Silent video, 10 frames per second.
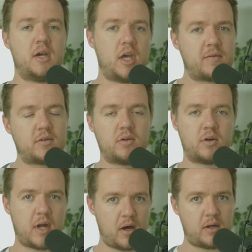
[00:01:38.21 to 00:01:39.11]
you have to
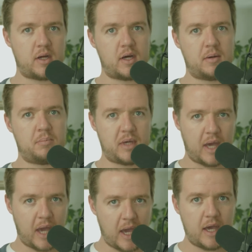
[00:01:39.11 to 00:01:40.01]
learn how to
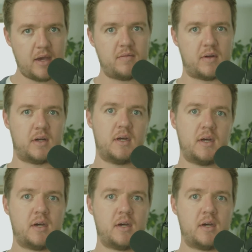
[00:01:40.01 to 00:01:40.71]
behave and